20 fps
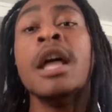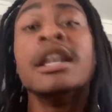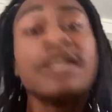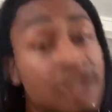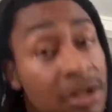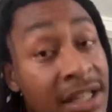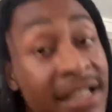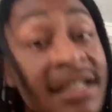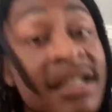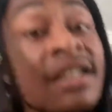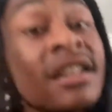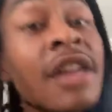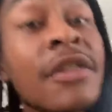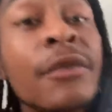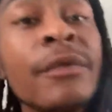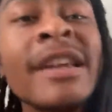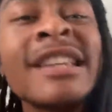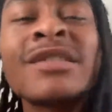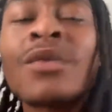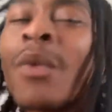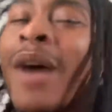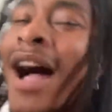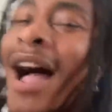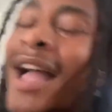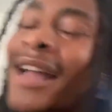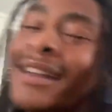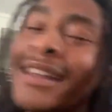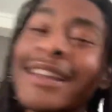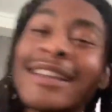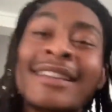So this is another reason
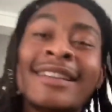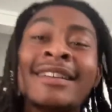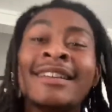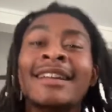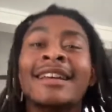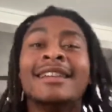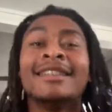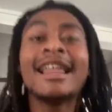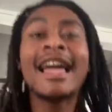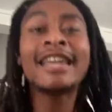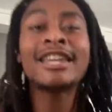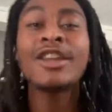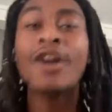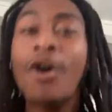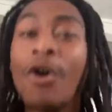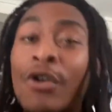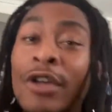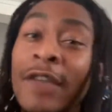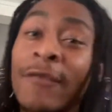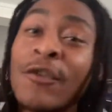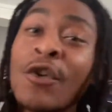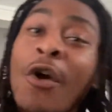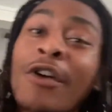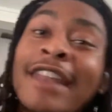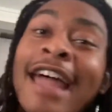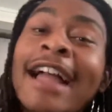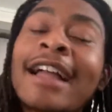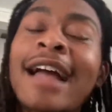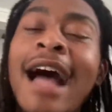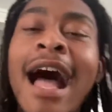why, nigga, like, yo, if you're on
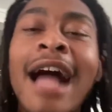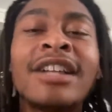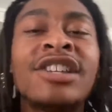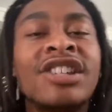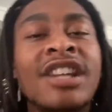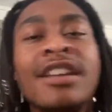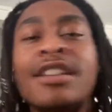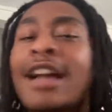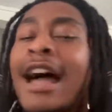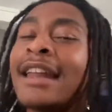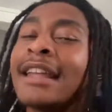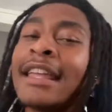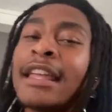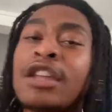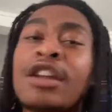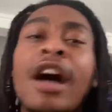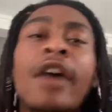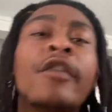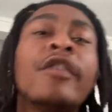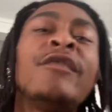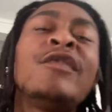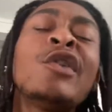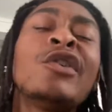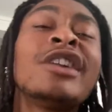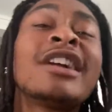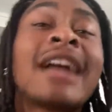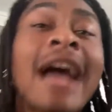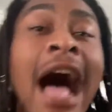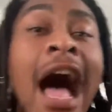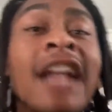that God ship, you gotta, you got, if you're
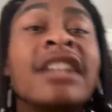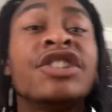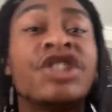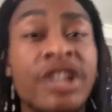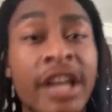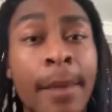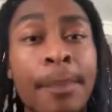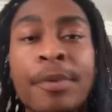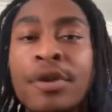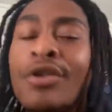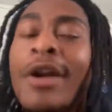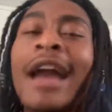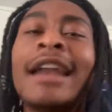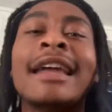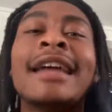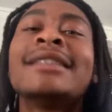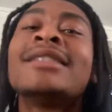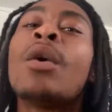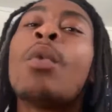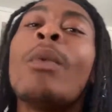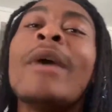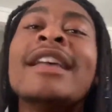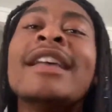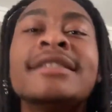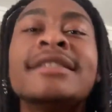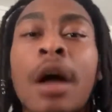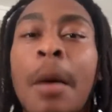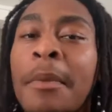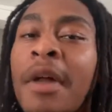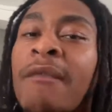on the God ship, you gotta get the
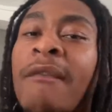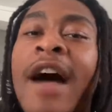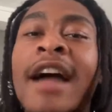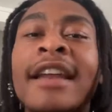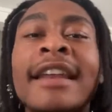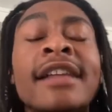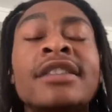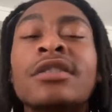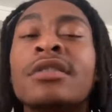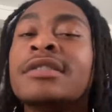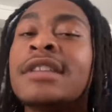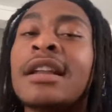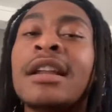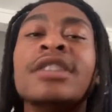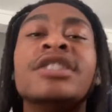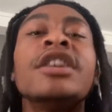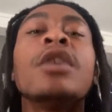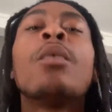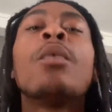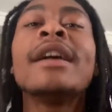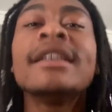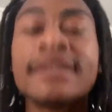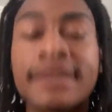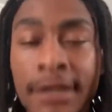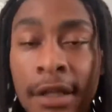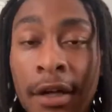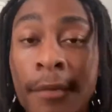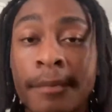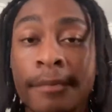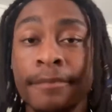wisdom, the financial intelligent
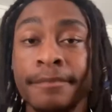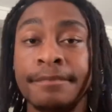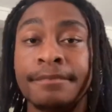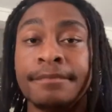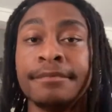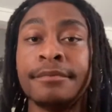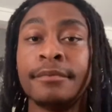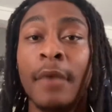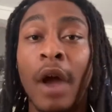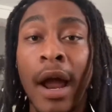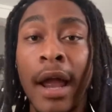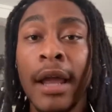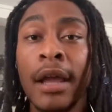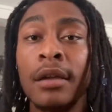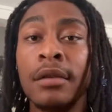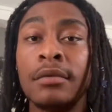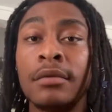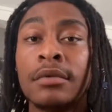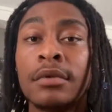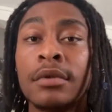wisdom, right?